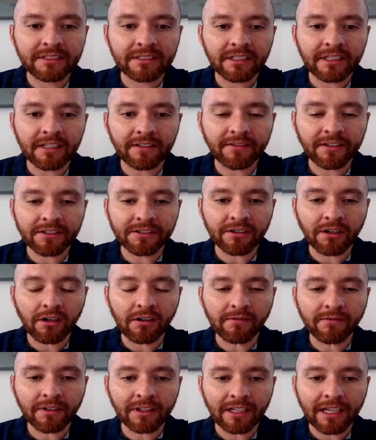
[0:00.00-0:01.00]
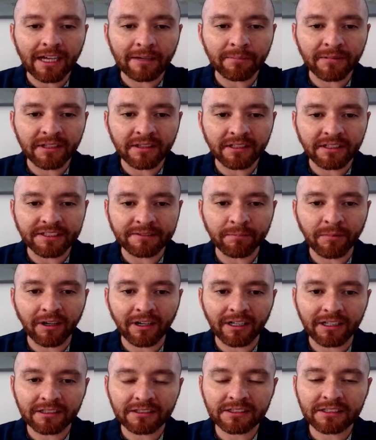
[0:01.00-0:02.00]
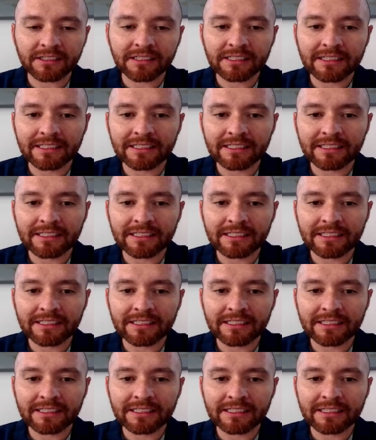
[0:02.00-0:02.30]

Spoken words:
If there's overlap in these bars,